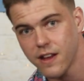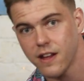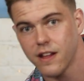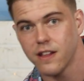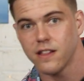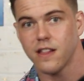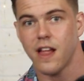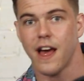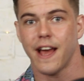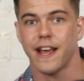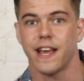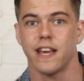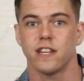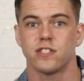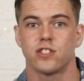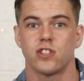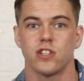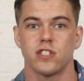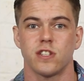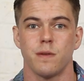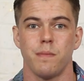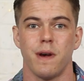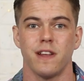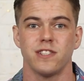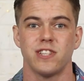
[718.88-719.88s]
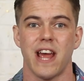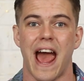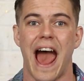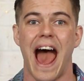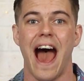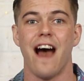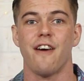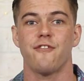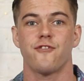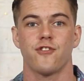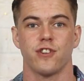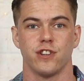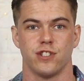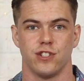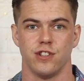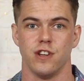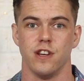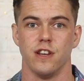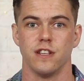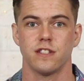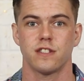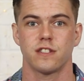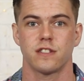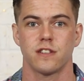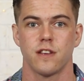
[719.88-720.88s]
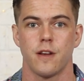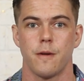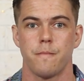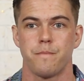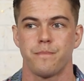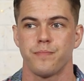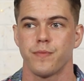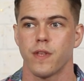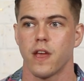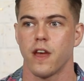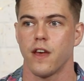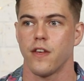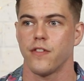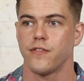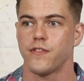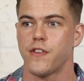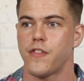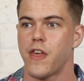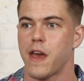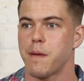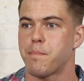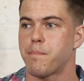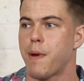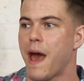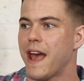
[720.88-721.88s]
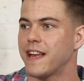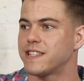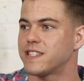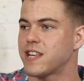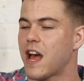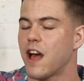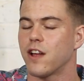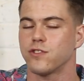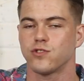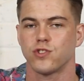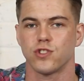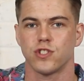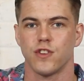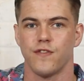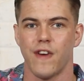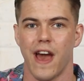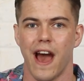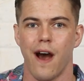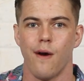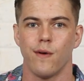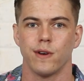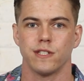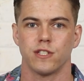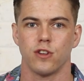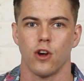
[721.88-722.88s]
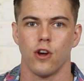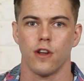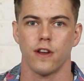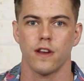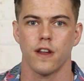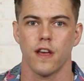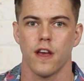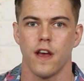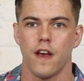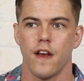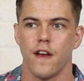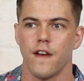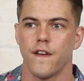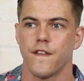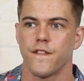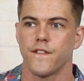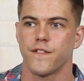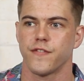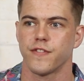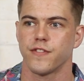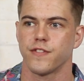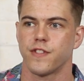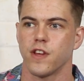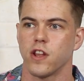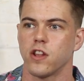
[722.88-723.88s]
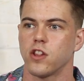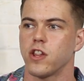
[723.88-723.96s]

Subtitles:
Like, it's just a bunch of averageness that they paste hundreds of hours on that